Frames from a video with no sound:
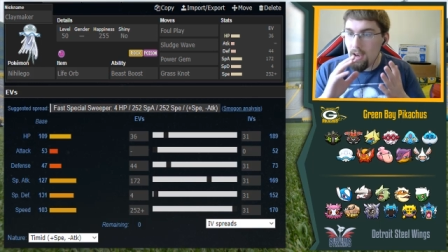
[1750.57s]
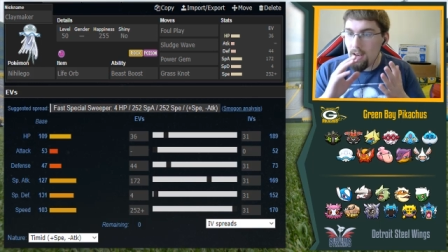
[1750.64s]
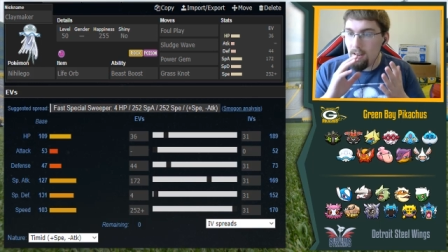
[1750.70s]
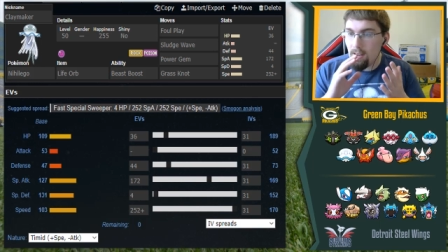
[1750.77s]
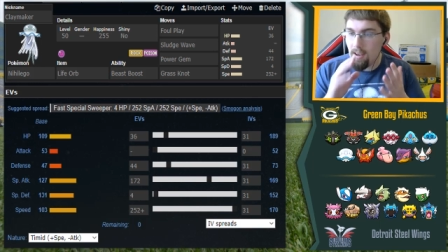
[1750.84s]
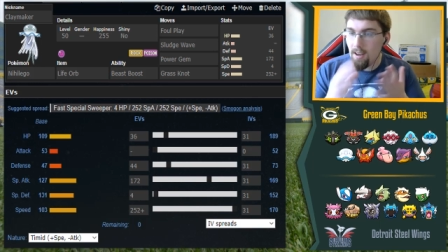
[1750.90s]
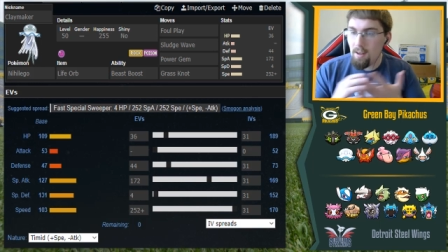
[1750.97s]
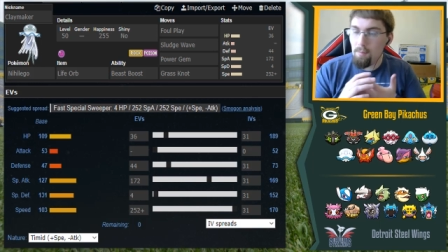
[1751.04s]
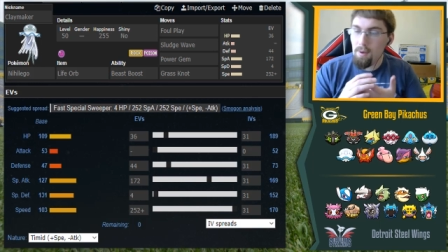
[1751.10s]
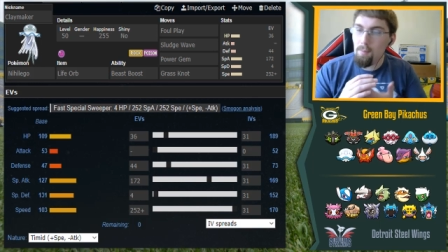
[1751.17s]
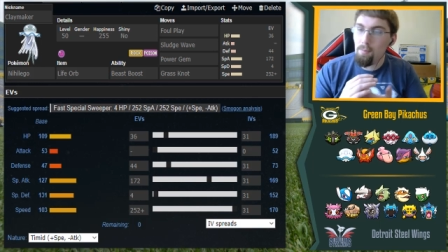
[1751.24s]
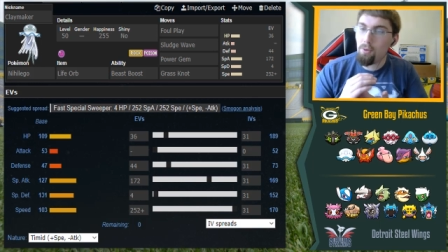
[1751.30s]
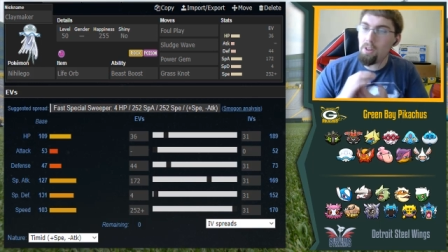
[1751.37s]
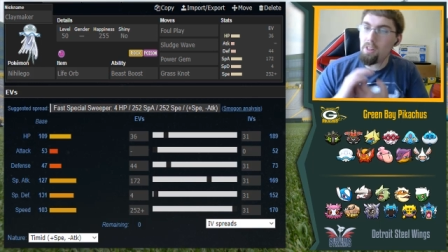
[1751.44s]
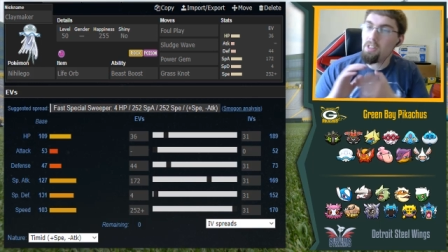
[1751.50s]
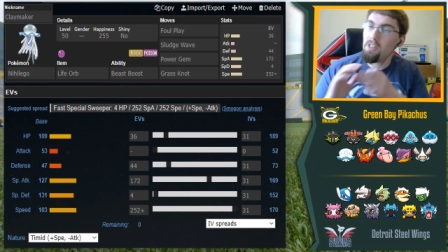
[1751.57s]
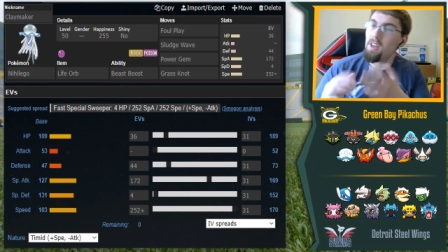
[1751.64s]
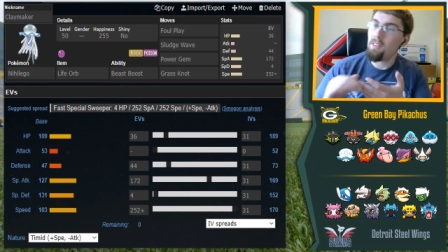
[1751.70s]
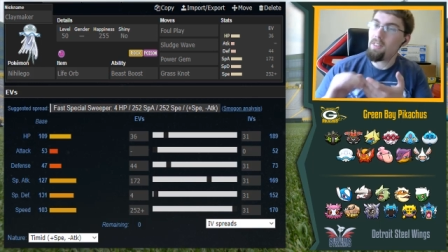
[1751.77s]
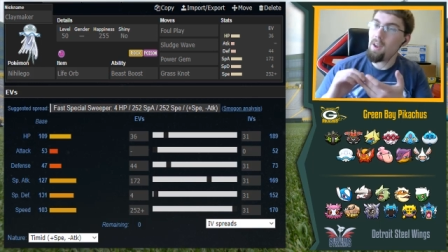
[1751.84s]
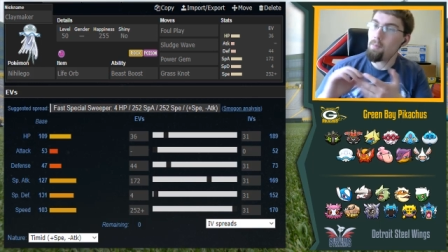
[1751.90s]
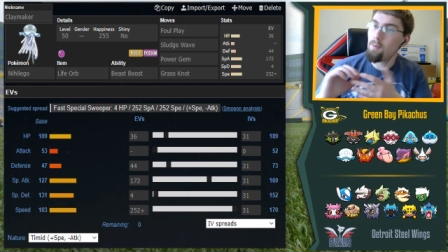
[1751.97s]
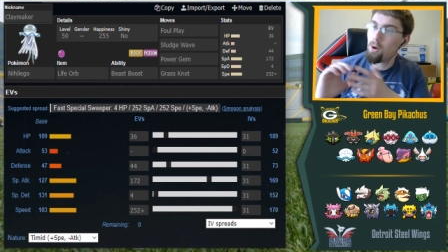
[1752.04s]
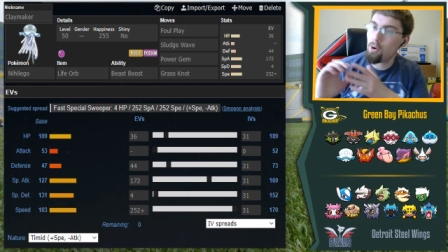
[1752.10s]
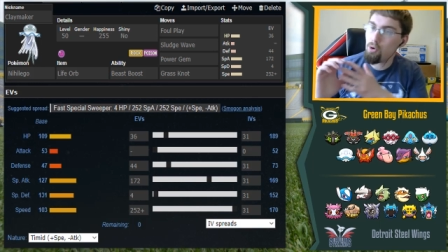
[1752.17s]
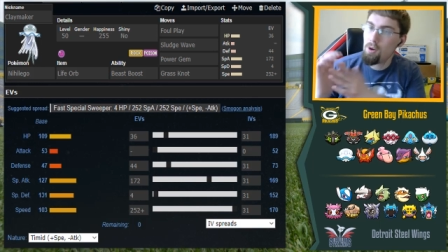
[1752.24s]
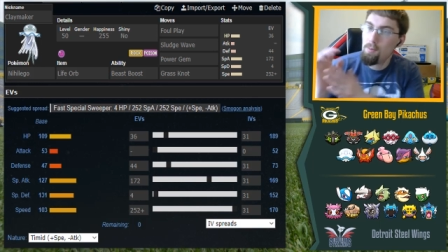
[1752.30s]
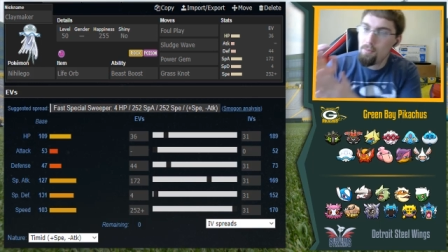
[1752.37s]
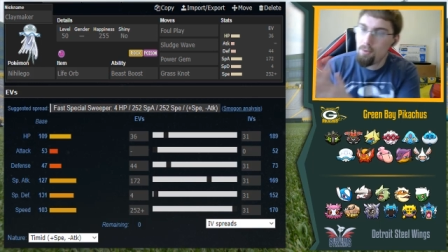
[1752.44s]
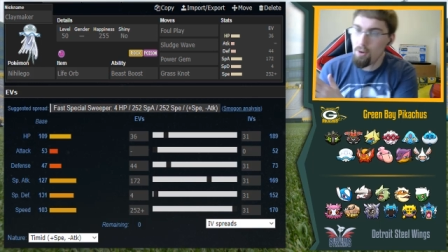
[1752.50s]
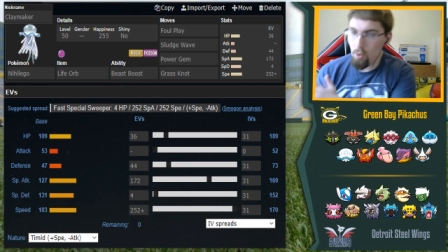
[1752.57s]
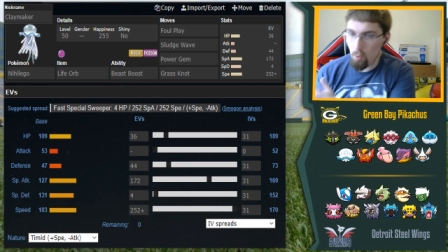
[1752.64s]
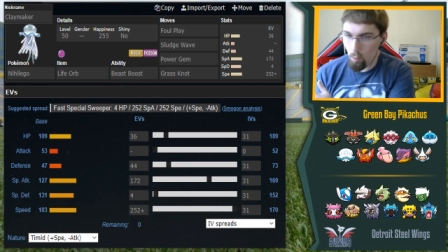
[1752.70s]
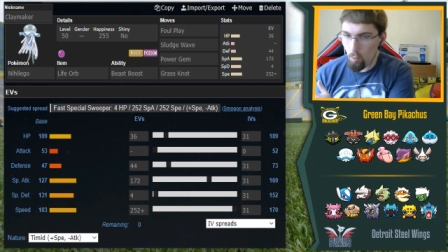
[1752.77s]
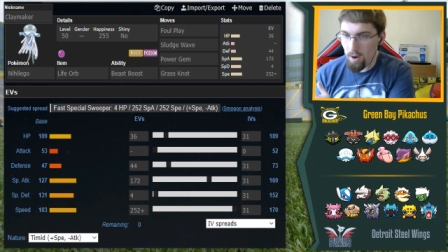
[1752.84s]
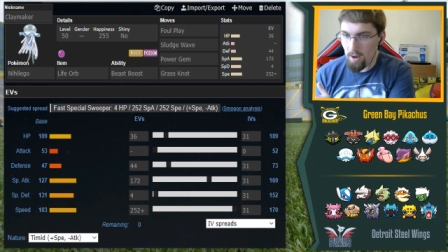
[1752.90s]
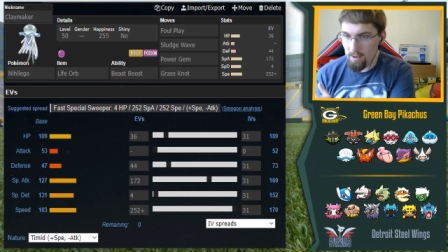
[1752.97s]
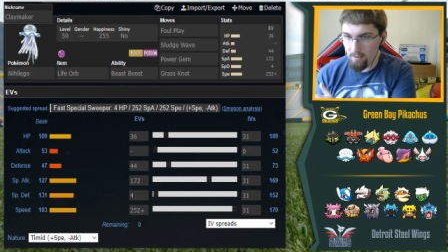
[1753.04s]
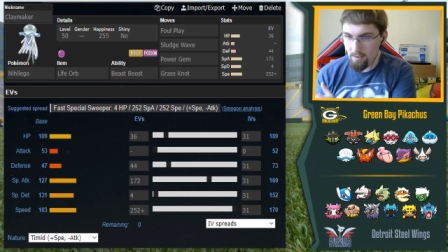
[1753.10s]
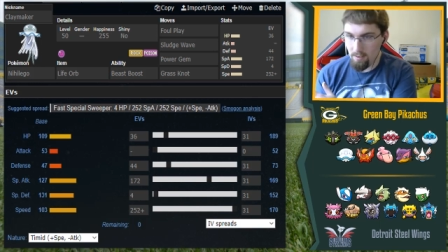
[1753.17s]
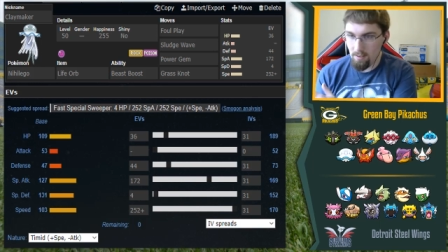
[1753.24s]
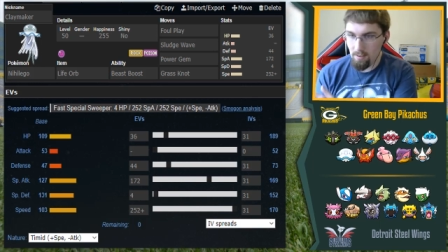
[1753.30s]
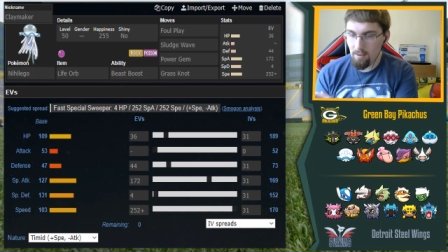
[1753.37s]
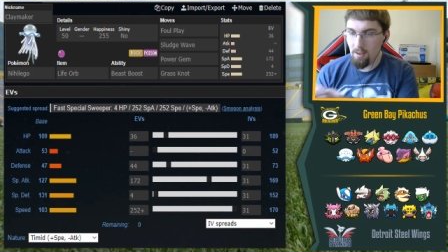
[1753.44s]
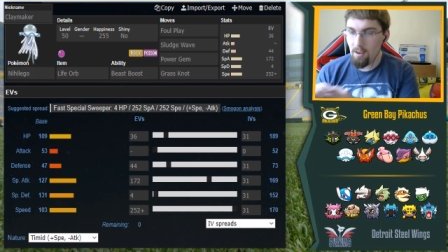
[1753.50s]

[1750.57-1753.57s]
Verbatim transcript: into getting people to think that I'm gonna creep certain ways.